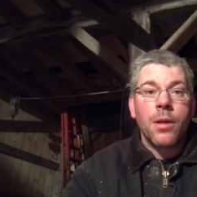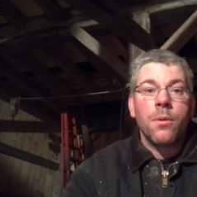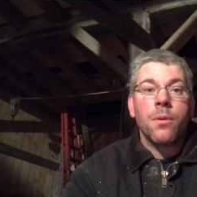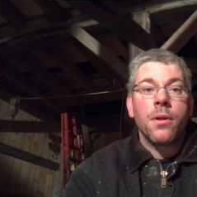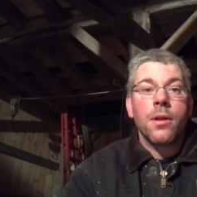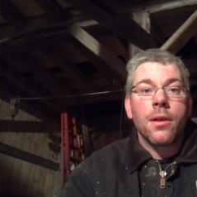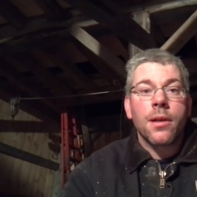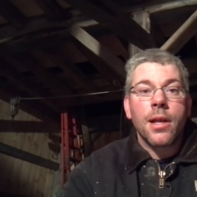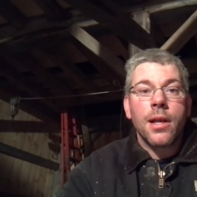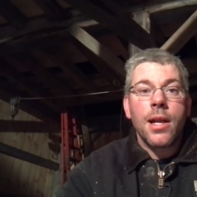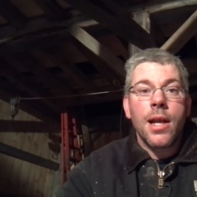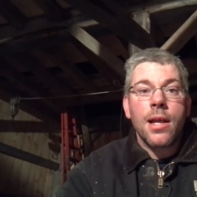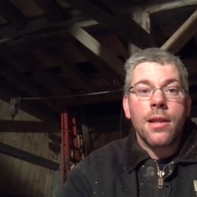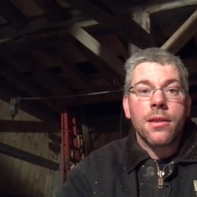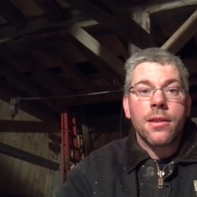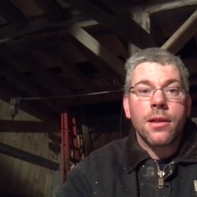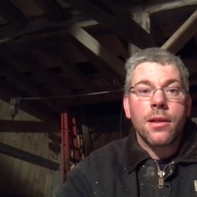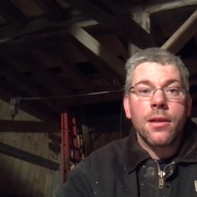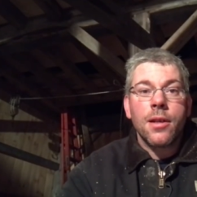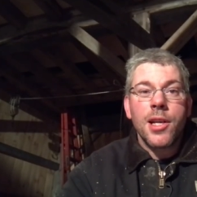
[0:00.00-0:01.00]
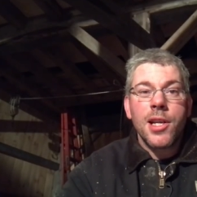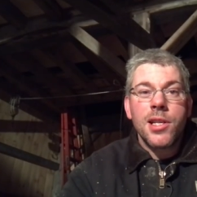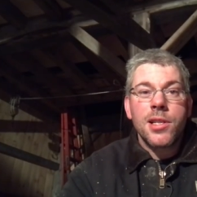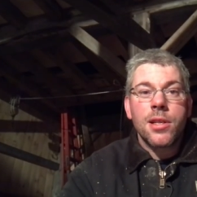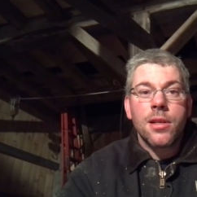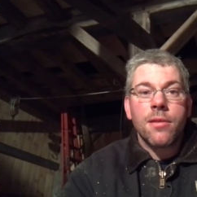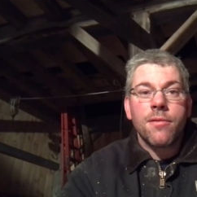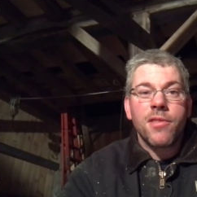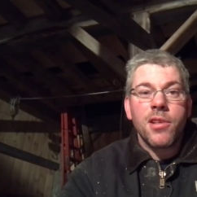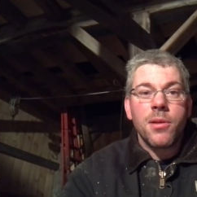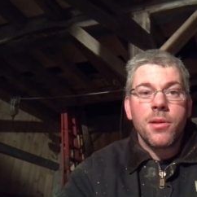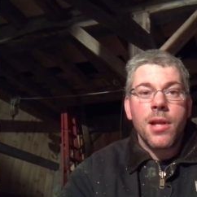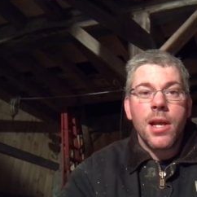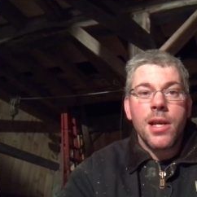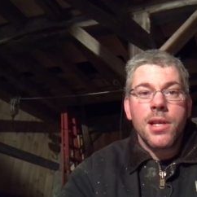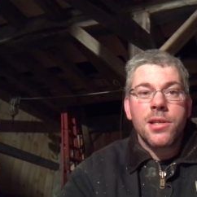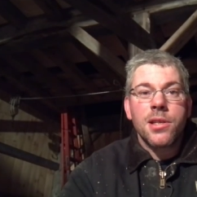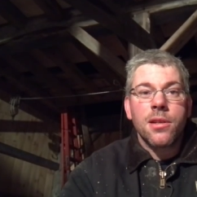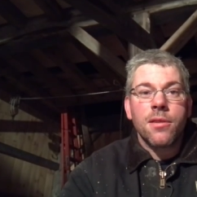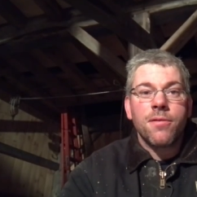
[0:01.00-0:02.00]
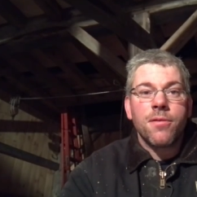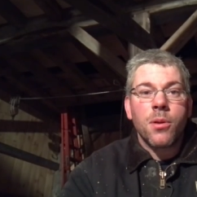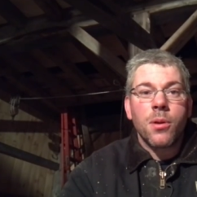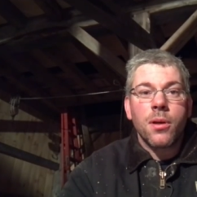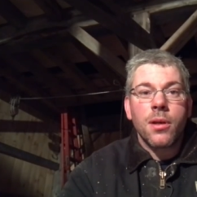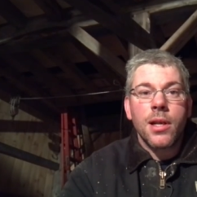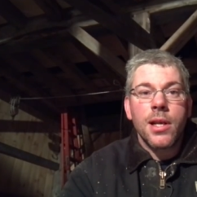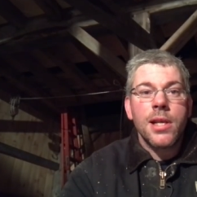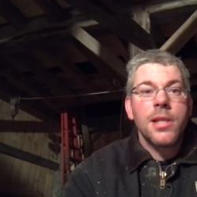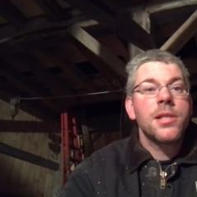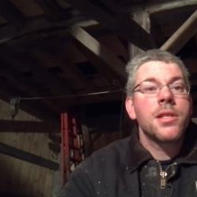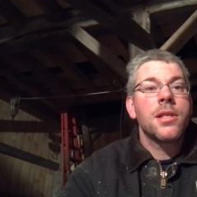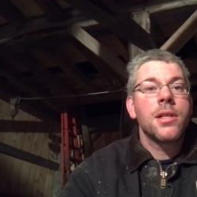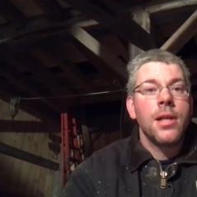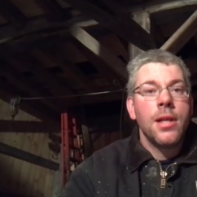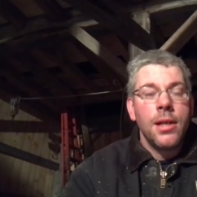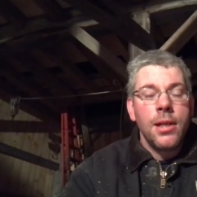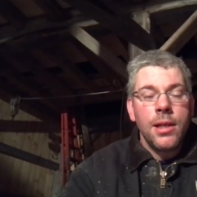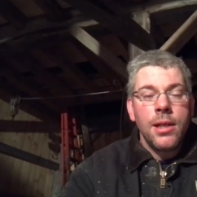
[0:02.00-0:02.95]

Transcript: We're looking at thirties and a few days in the forties.